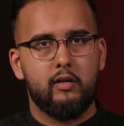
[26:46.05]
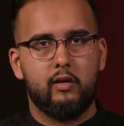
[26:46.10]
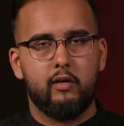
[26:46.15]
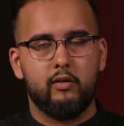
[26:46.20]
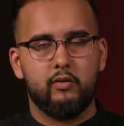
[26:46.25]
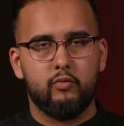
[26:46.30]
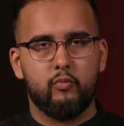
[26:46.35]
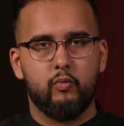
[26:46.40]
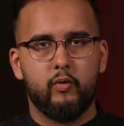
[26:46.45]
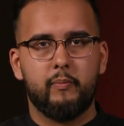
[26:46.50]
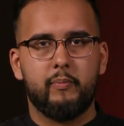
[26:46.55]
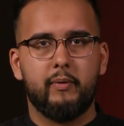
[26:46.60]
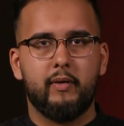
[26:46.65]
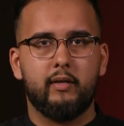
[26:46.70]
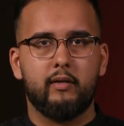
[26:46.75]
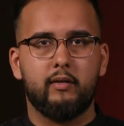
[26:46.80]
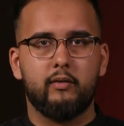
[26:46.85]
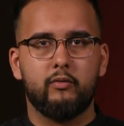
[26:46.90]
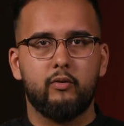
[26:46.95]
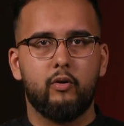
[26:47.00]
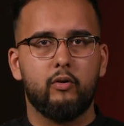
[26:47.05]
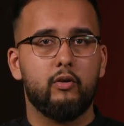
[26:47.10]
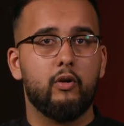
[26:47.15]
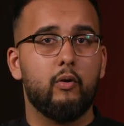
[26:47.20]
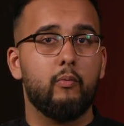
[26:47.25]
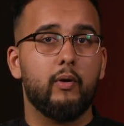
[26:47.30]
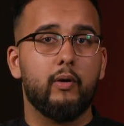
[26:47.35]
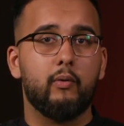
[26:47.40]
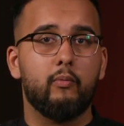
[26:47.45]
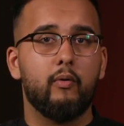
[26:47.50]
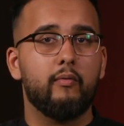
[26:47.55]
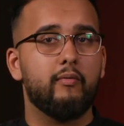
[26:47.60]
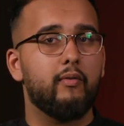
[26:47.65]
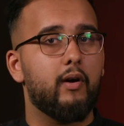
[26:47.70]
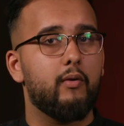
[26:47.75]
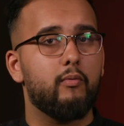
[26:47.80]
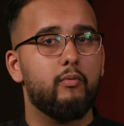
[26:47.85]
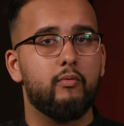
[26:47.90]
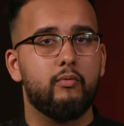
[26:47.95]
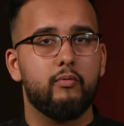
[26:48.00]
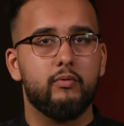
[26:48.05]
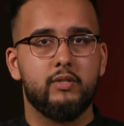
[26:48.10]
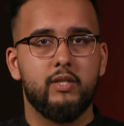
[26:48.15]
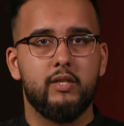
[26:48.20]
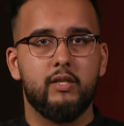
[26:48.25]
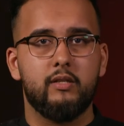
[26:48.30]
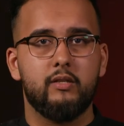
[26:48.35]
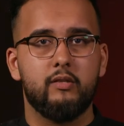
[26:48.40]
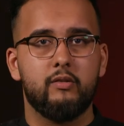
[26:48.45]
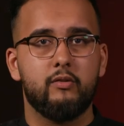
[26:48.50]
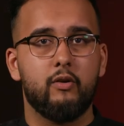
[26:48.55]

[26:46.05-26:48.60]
I was weeping, not knowing whether I will return,